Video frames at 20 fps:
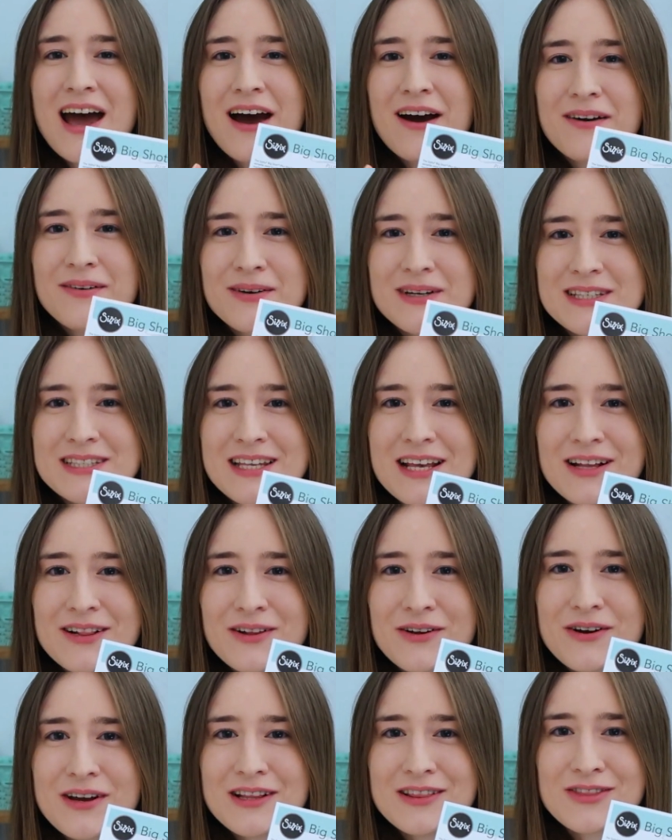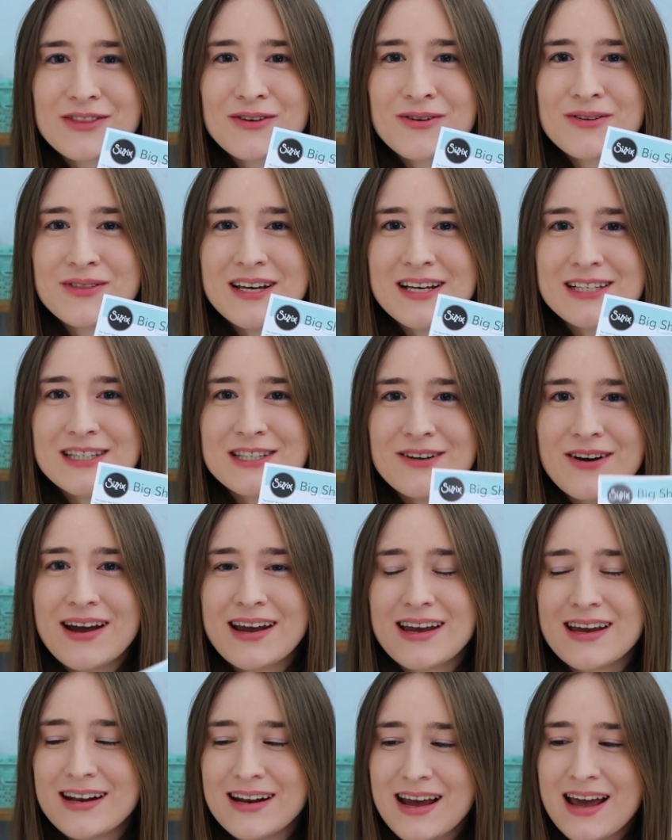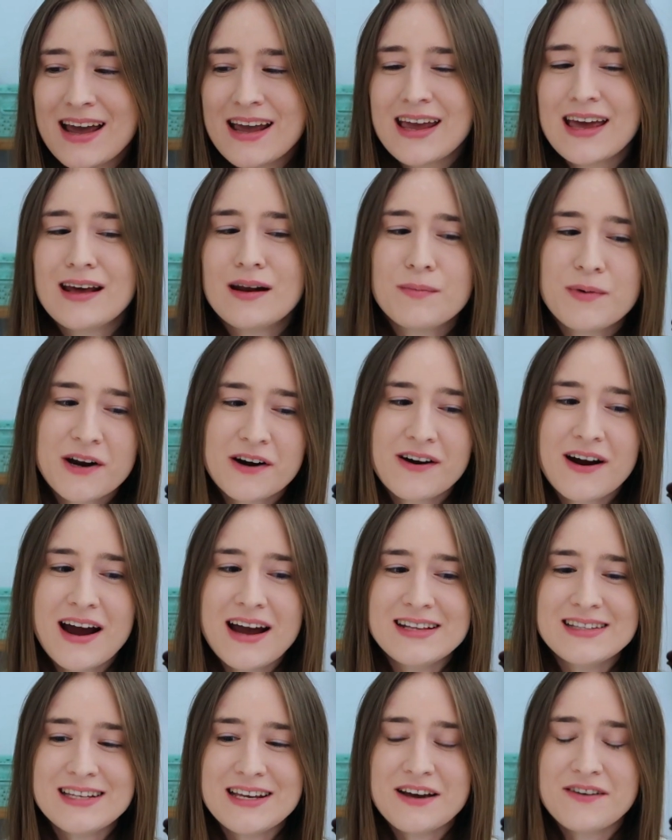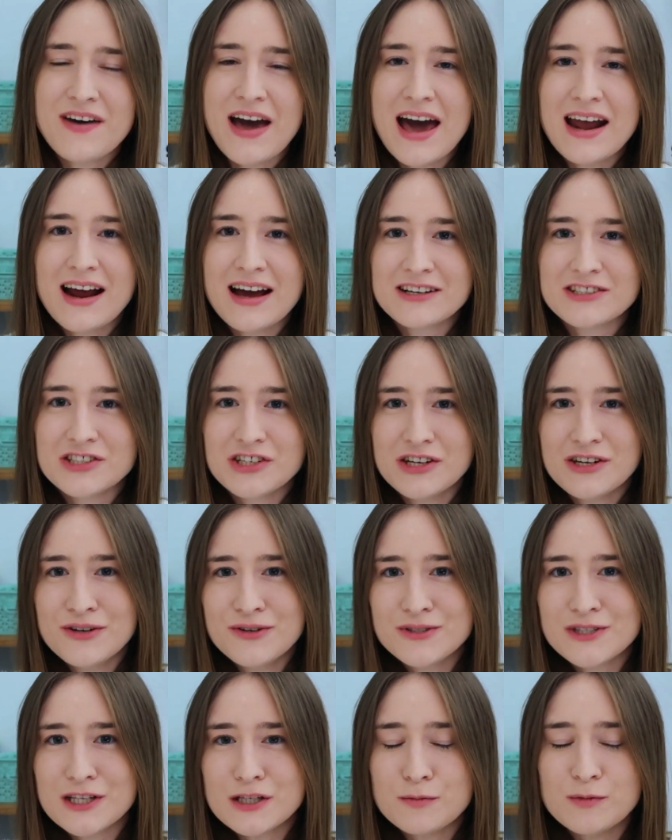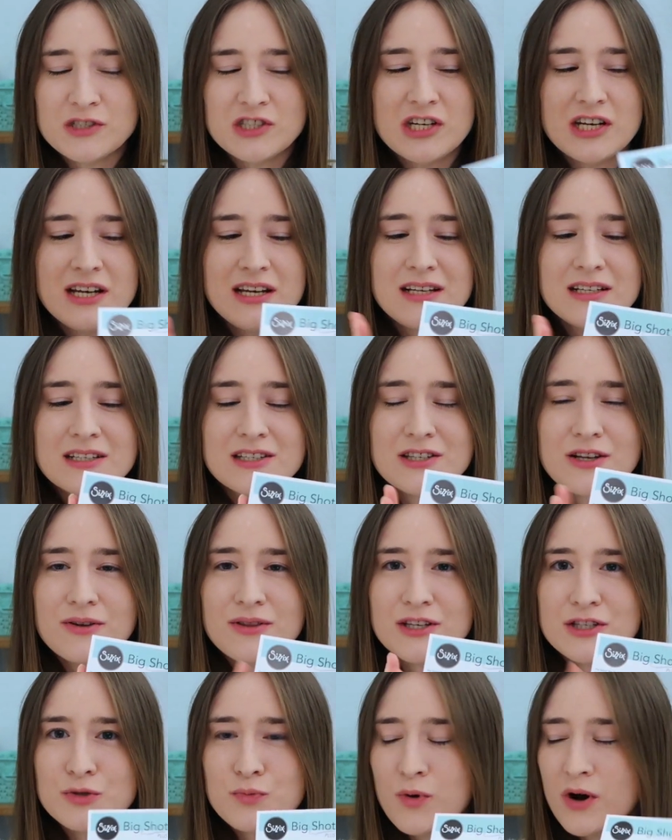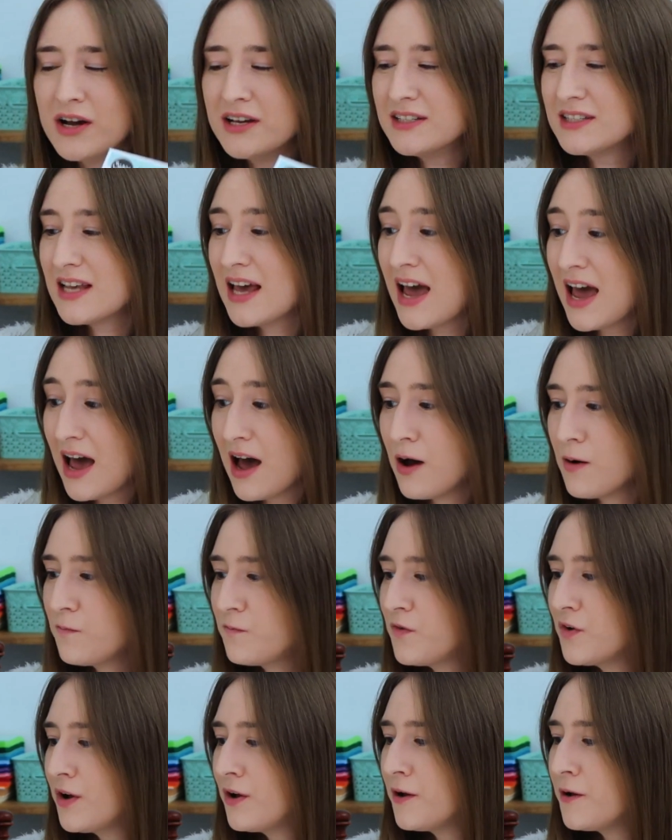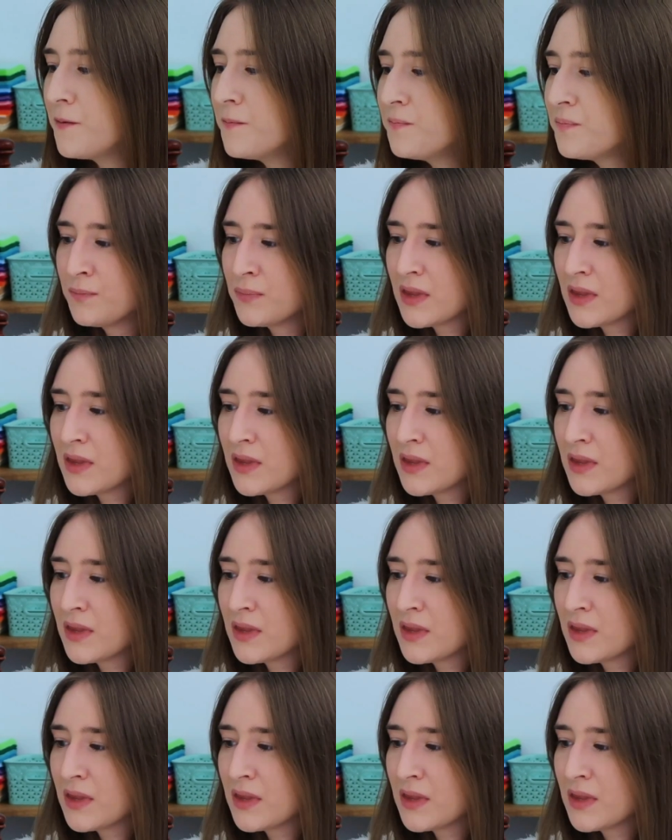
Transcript: I was looking through this so I could get a better idea of how to actually use this machine. So this was helpful.